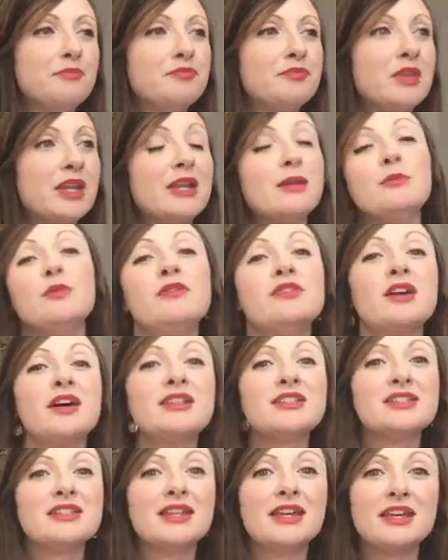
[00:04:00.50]
then it moves
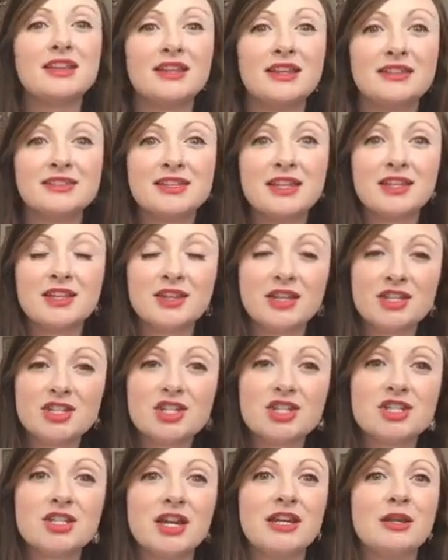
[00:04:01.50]
on to like, let's get
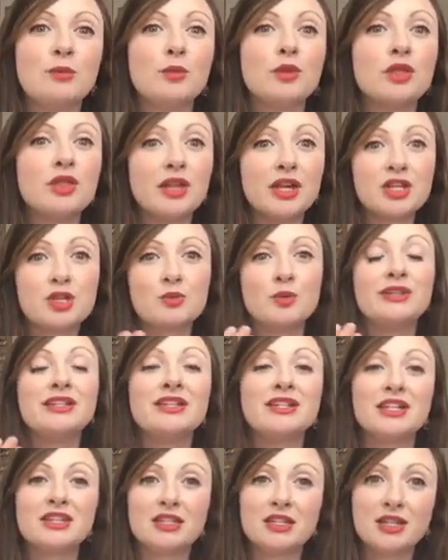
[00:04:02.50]
lunch done. And with lunch, we need
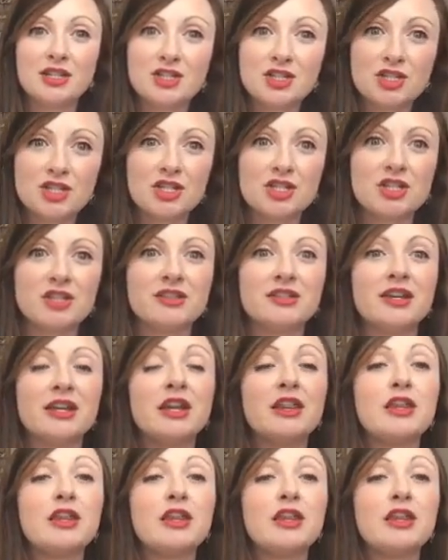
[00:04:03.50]
to get the lunch dishes done.